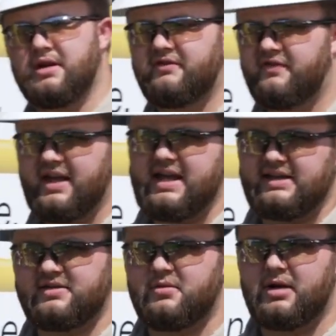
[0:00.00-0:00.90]
in
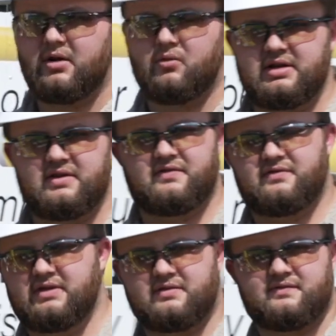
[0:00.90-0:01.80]
phase, no matter what the,
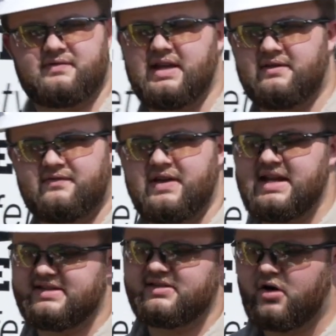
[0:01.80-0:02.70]
the, that
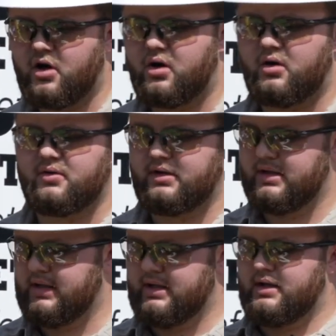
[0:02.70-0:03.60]
phase is called.
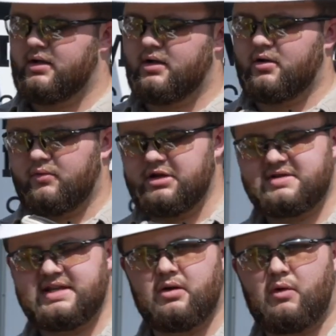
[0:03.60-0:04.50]
When you
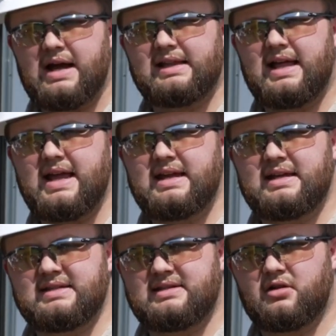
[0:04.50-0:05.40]
see a white light
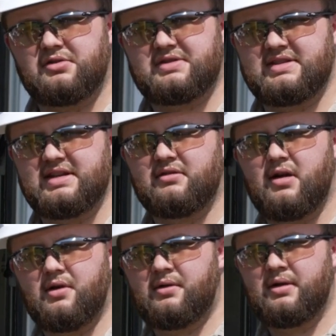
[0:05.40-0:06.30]
and it's close to
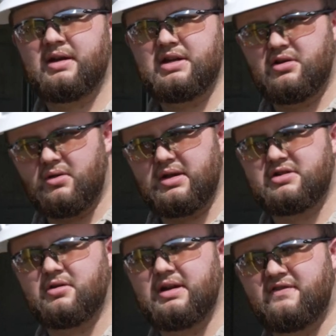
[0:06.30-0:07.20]
zero, you know that
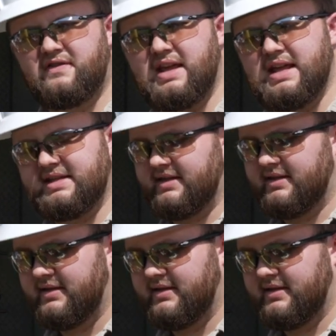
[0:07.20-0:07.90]
you're in phase.